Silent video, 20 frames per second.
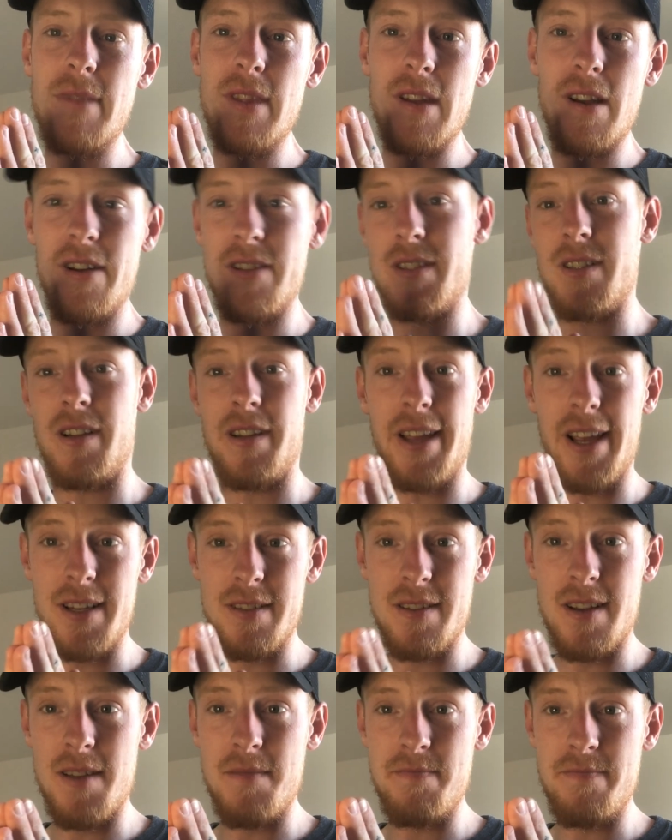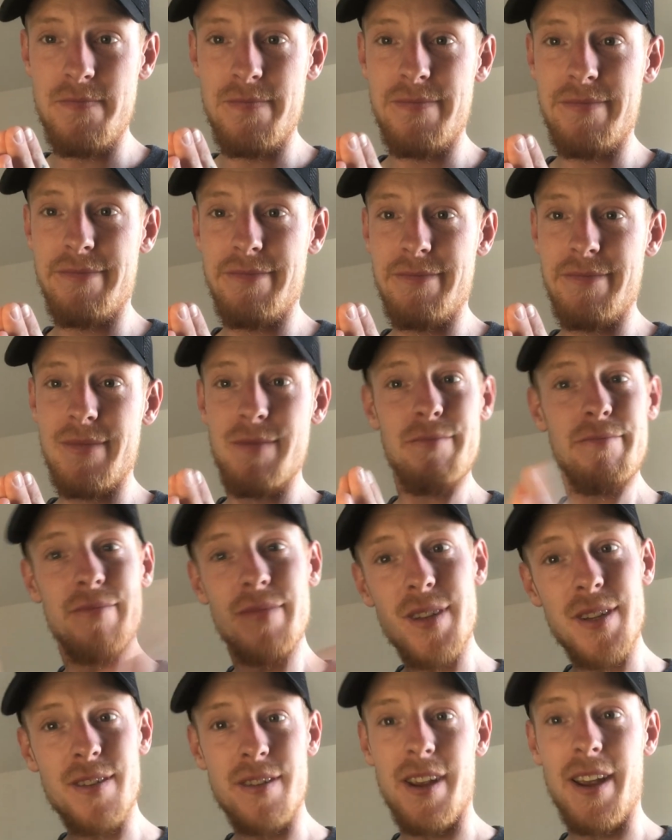Until next time,
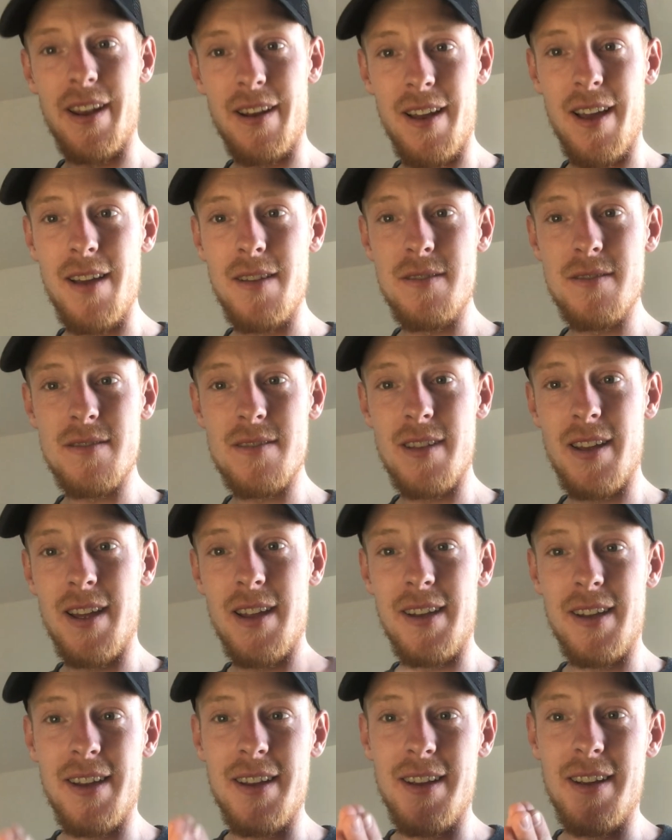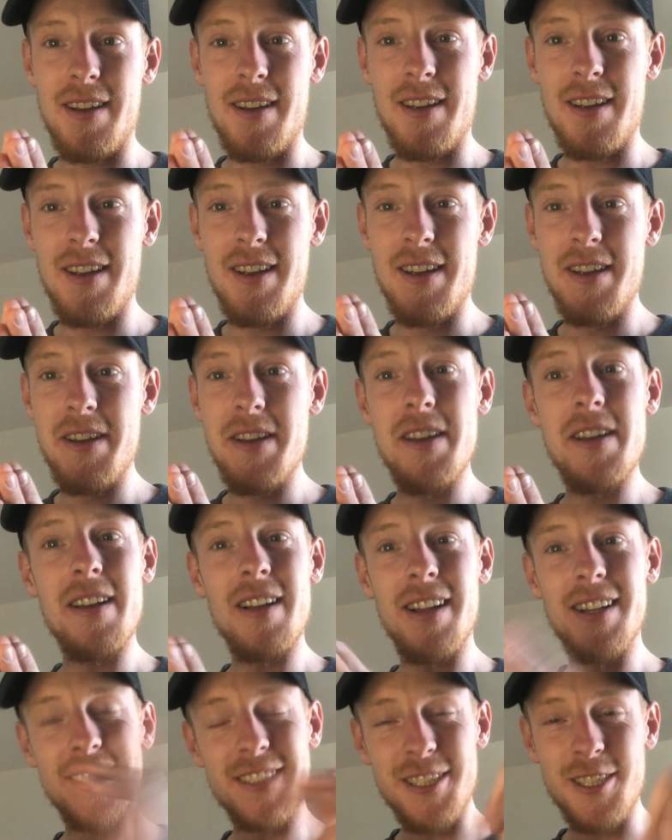tight lines, and
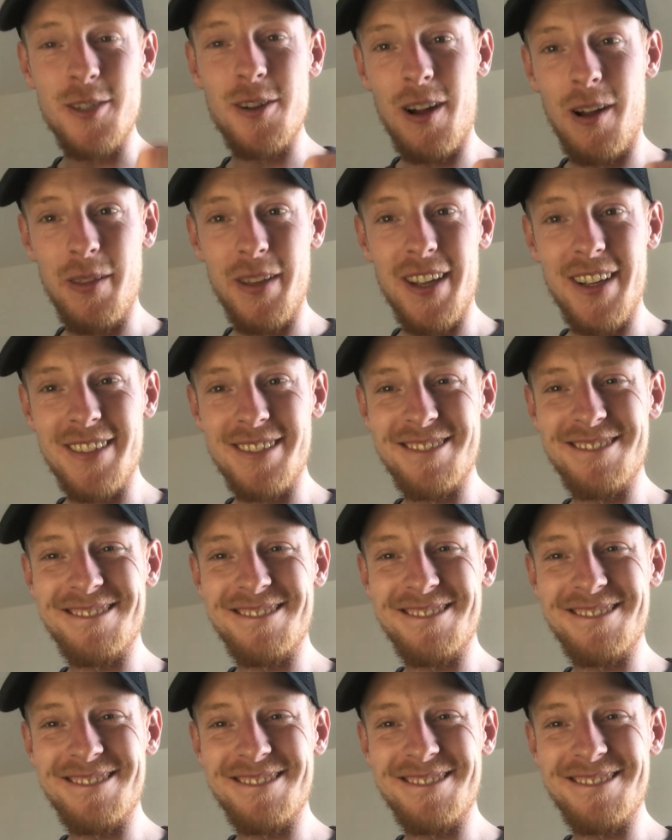I'll see you out there.